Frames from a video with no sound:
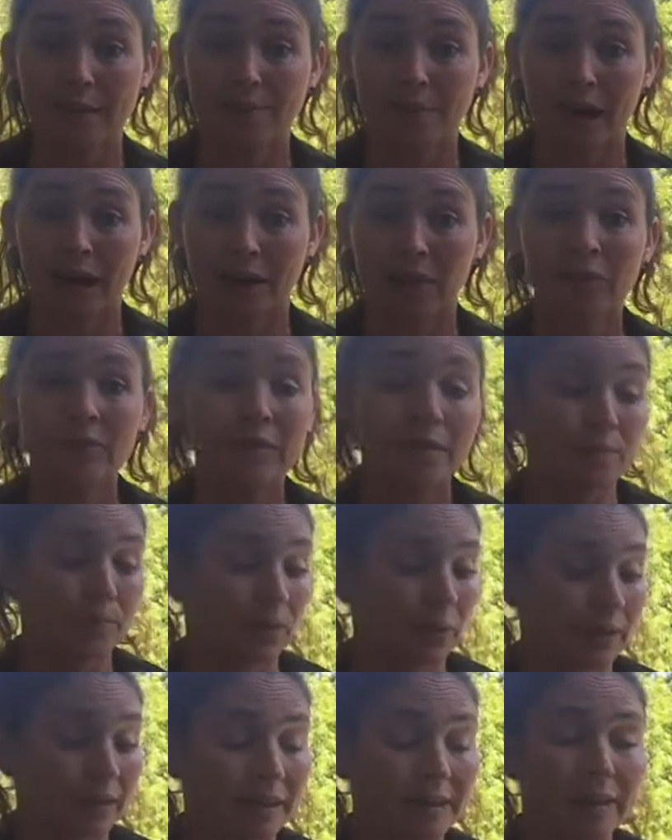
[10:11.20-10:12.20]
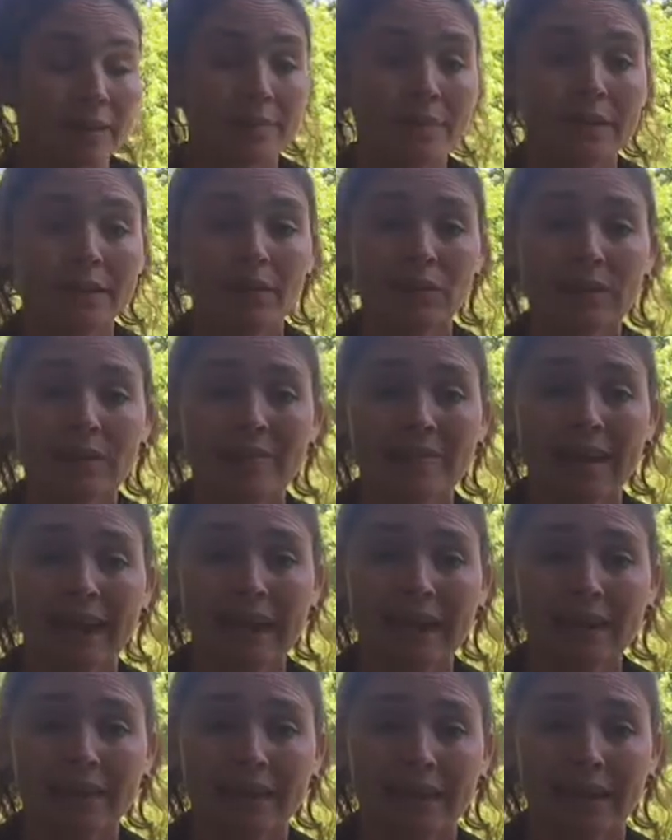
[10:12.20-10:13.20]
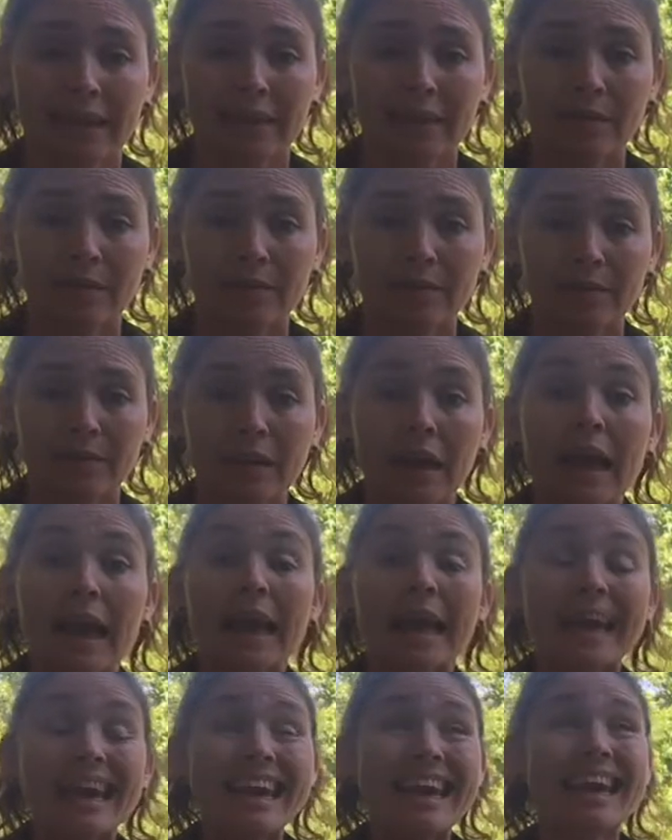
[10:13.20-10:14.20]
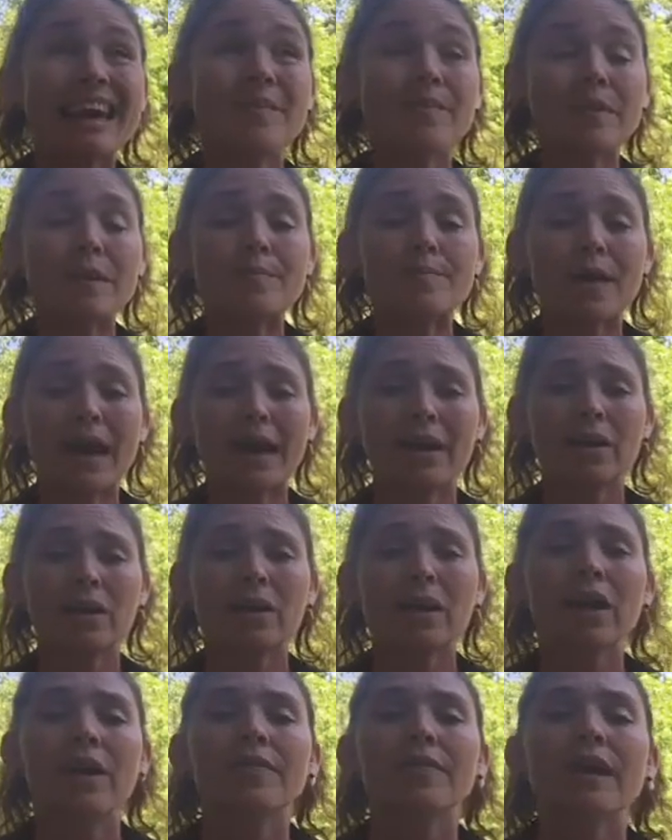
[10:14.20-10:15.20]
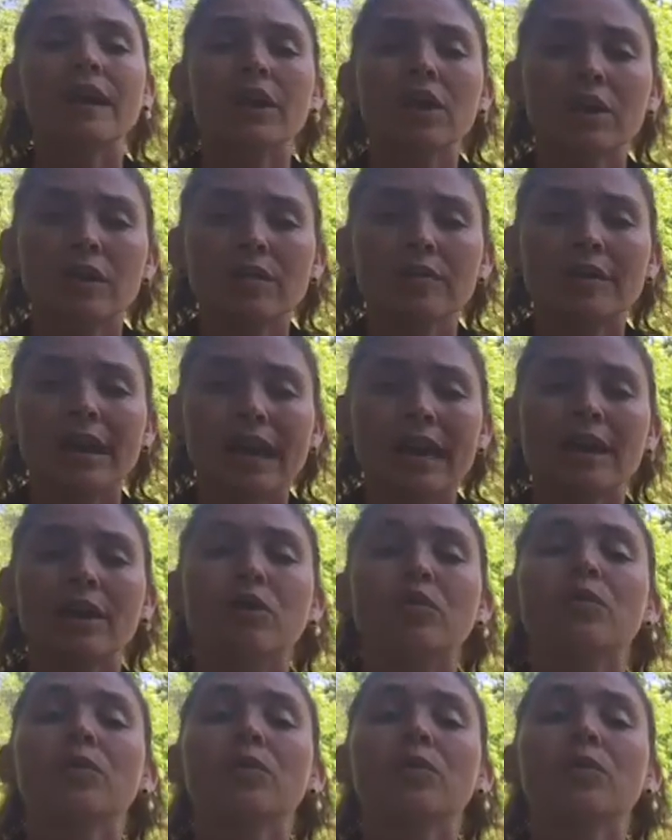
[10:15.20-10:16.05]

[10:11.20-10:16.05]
bottles, and putting them in the recycling. Even better, they could have taken